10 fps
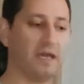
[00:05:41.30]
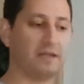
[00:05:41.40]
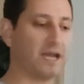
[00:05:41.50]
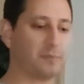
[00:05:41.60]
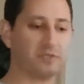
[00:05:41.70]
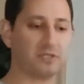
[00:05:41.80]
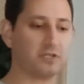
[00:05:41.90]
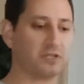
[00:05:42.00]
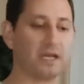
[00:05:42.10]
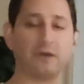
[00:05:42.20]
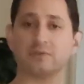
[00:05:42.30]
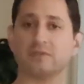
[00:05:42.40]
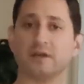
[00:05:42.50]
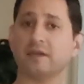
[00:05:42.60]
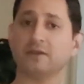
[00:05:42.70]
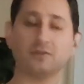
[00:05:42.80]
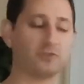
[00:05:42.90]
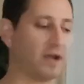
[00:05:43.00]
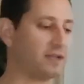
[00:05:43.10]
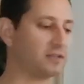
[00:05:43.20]
And in that position, I was not getting
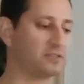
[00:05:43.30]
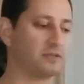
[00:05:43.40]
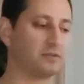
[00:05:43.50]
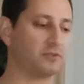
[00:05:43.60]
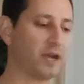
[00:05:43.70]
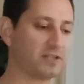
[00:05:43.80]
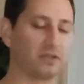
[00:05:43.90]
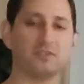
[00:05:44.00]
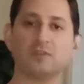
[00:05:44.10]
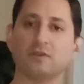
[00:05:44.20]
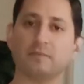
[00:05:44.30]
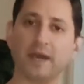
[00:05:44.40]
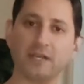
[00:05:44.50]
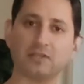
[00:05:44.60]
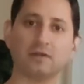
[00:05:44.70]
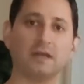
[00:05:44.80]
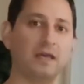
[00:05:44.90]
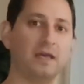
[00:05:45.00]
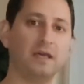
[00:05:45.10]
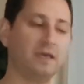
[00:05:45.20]
good tracking, traction because you can imagine
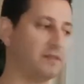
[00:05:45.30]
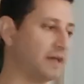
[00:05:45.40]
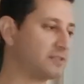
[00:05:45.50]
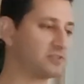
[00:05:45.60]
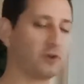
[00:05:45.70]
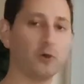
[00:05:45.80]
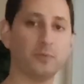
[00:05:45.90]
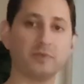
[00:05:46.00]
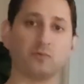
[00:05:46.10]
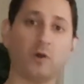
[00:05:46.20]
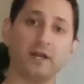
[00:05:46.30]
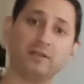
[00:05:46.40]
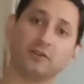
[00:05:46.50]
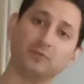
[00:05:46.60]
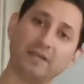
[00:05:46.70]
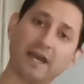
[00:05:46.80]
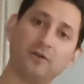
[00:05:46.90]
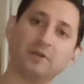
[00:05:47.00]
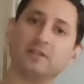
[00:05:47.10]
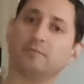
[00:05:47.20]
that scope is wanting to go
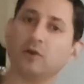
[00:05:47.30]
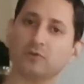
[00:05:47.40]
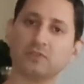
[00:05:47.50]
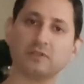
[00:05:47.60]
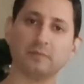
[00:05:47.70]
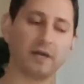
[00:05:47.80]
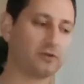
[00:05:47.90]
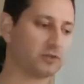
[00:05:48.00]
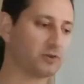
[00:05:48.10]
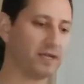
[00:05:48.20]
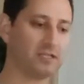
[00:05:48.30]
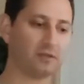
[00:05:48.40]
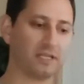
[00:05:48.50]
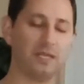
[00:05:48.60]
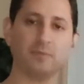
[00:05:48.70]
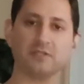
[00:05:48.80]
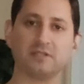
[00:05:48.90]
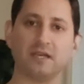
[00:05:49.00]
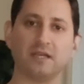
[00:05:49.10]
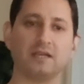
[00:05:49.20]
down and the motors on the mount are trying to keep it
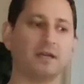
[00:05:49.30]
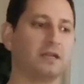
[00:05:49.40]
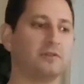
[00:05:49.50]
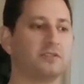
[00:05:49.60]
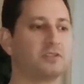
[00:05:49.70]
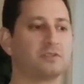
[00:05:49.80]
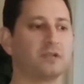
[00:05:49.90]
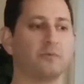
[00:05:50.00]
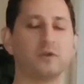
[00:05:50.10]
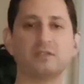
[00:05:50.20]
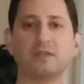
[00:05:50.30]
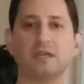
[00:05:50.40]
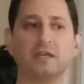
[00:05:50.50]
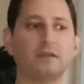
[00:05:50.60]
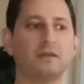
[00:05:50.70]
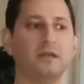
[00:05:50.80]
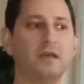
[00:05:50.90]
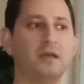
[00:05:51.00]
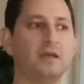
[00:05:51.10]
steady. And it just, I wasn't getting